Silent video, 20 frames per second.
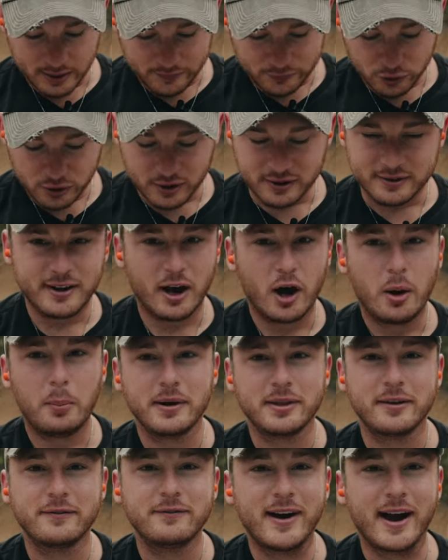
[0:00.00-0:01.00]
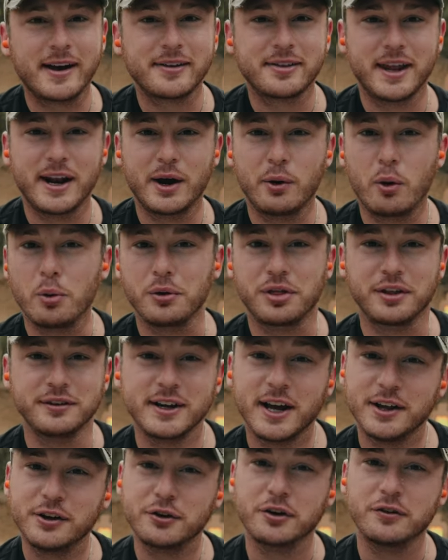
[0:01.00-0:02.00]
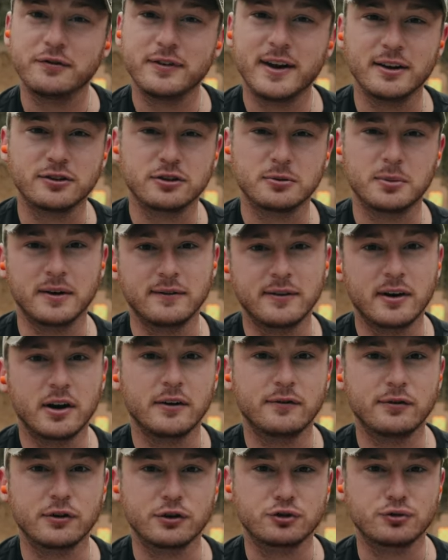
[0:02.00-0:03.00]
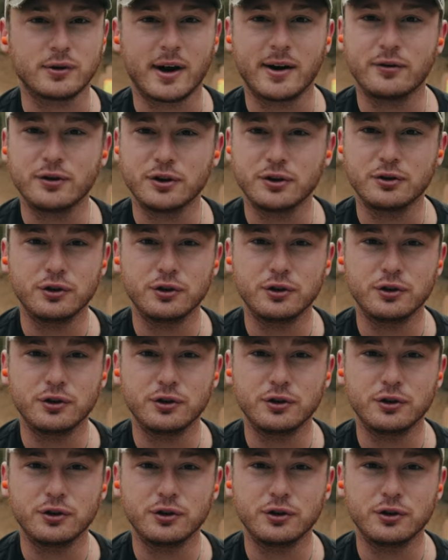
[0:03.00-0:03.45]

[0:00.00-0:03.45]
If you can tell by the fact that I went with the Daniel Defense on my very first rifle,